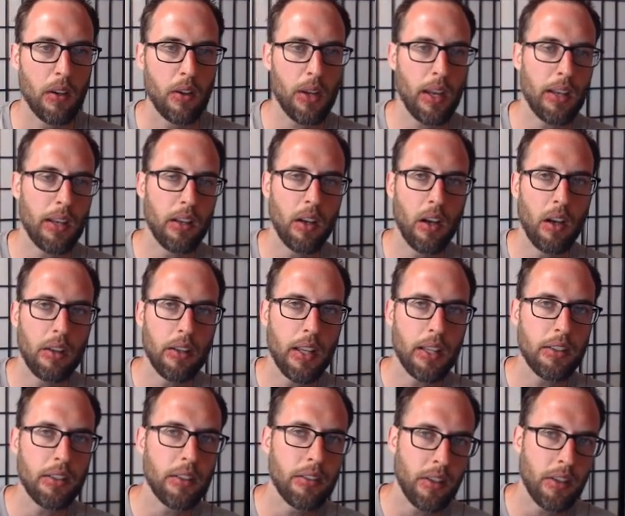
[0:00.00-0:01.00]
Okay,
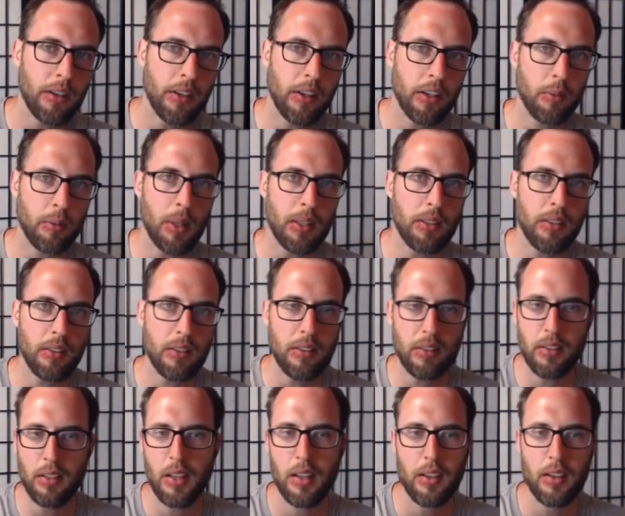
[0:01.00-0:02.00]
unnecessary
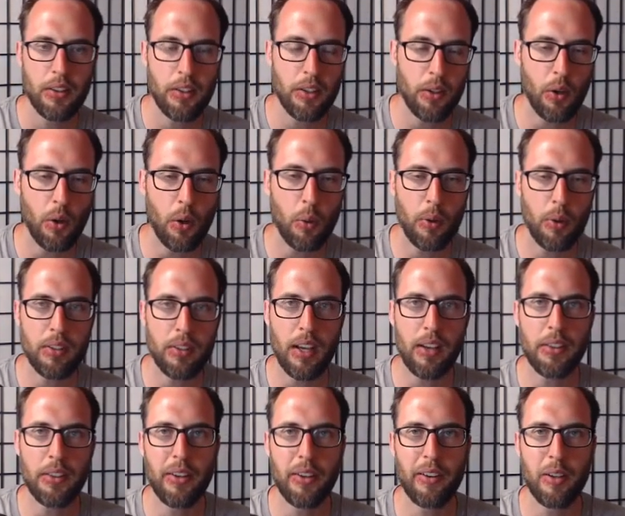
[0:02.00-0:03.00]
expenses. They're always
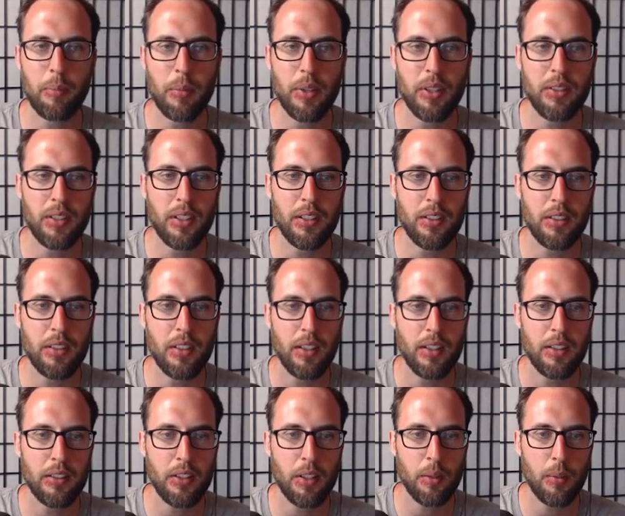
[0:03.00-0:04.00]
out there in a business.
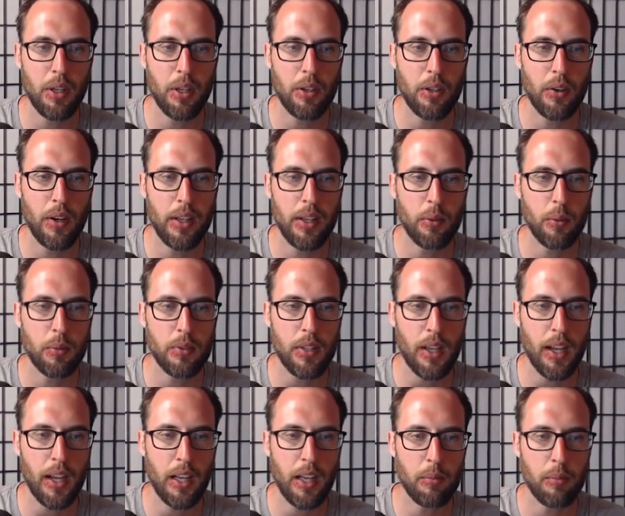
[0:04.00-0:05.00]
This can be a great
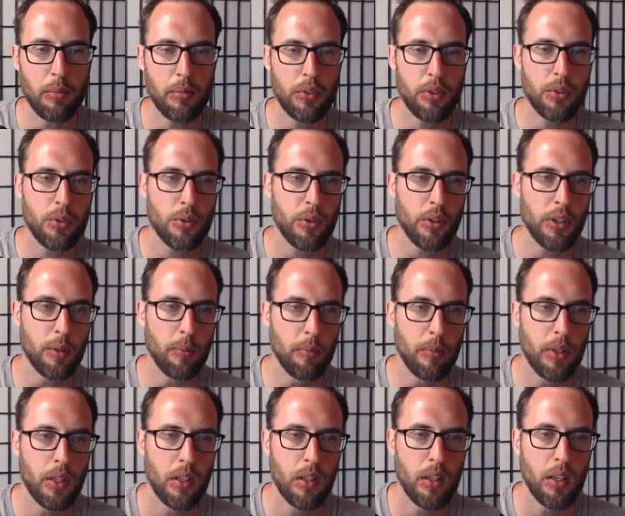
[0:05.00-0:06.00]
time to
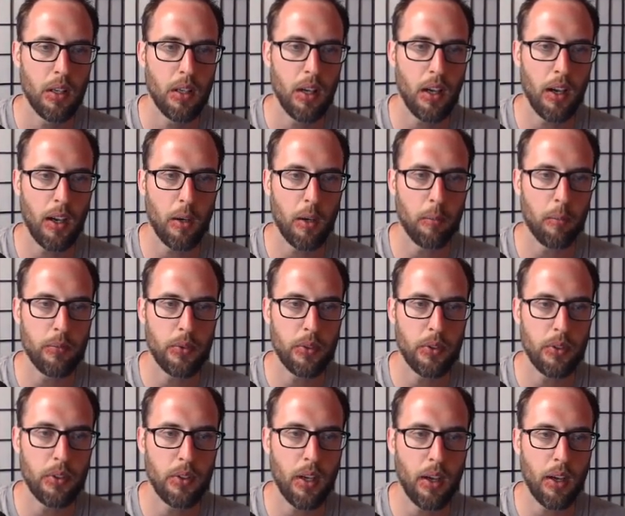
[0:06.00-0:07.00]
trim.
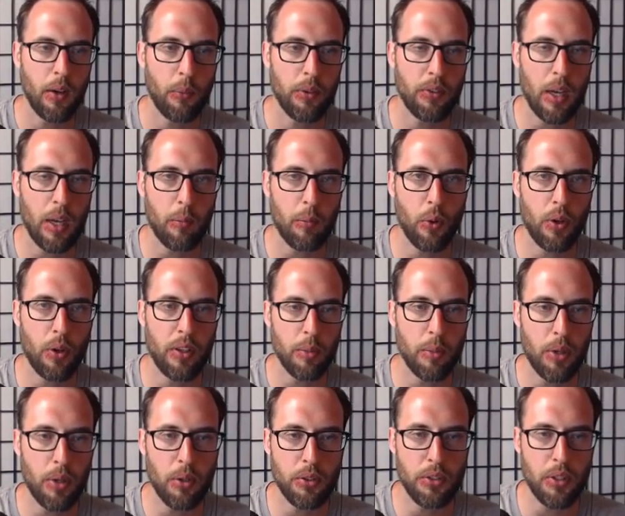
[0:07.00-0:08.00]
We've got more in
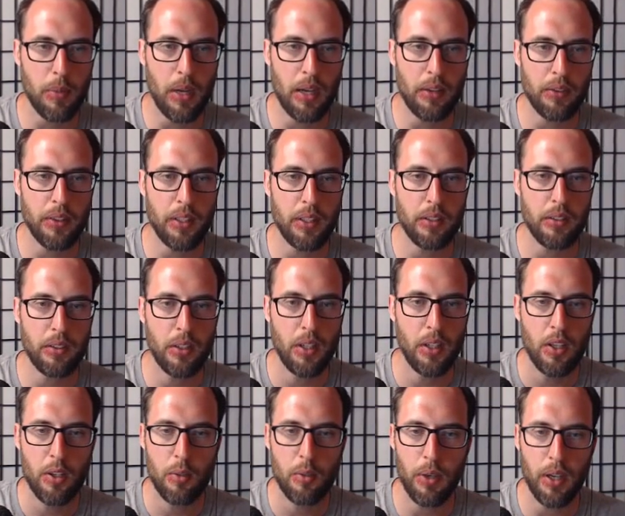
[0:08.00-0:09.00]
the post about these,
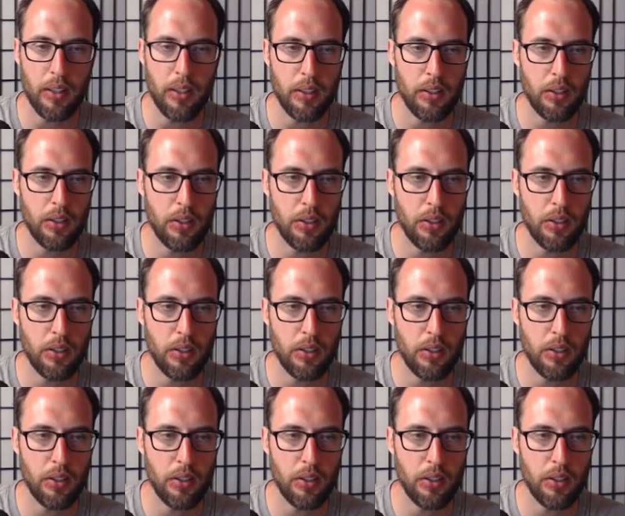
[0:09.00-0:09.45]
but